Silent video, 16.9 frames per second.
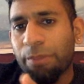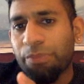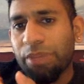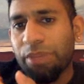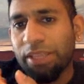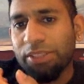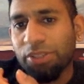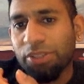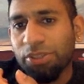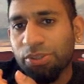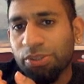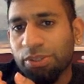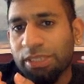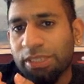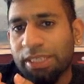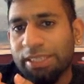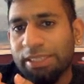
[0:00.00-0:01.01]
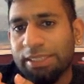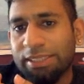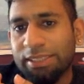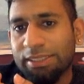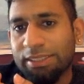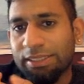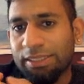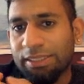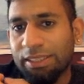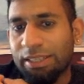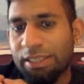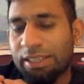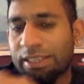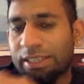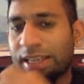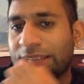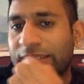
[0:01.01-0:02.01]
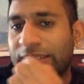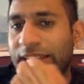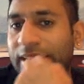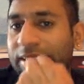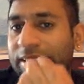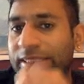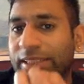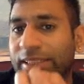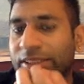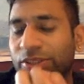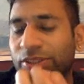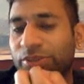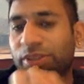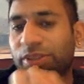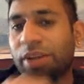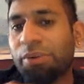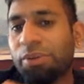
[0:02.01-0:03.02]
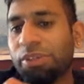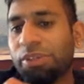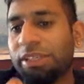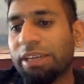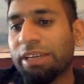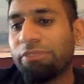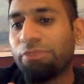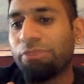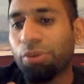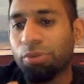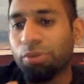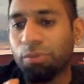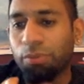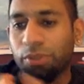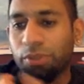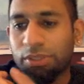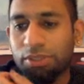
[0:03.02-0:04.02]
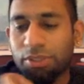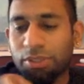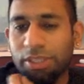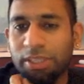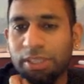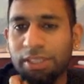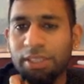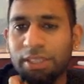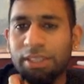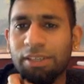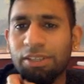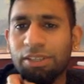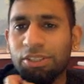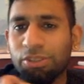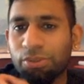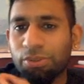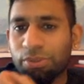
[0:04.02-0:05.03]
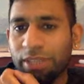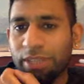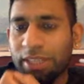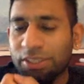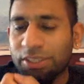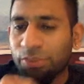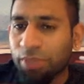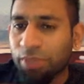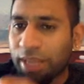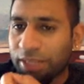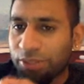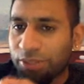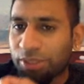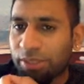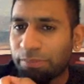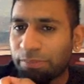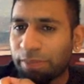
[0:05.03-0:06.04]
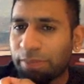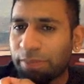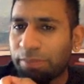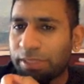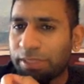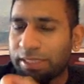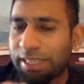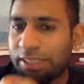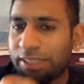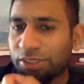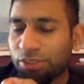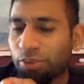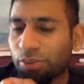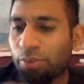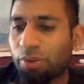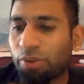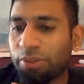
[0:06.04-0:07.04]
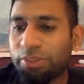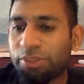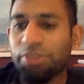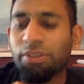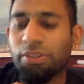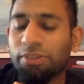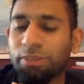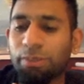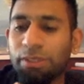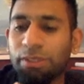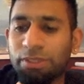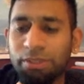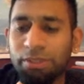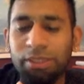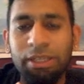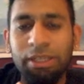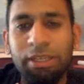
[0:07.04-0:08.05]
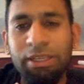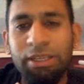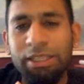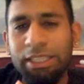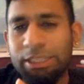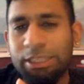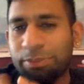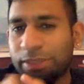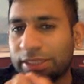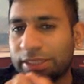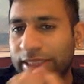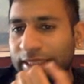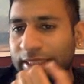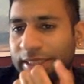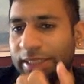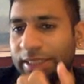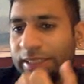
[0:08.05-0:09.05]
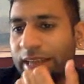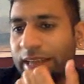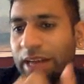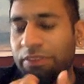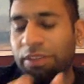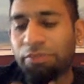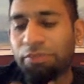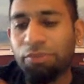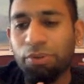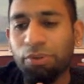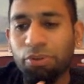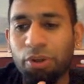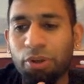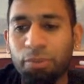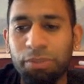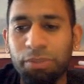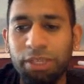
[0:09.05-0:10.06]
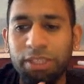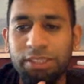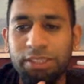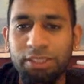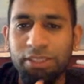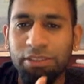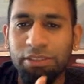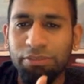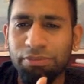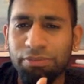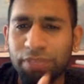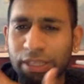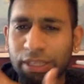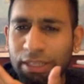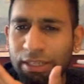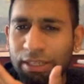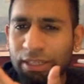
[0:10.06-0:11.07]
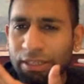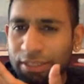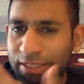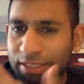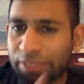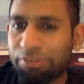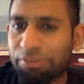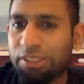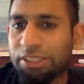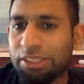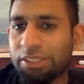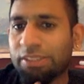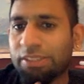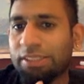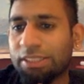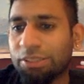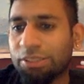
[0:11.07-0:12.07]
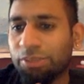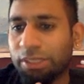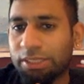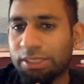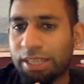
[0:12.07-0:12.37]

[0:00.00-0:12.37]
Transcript: It's also this. That is. So now we're looking at focal points. Okay, so that's what actually made me take so long to solve this puzzle, is because I didn't have a full comprehension of the definition of the situation.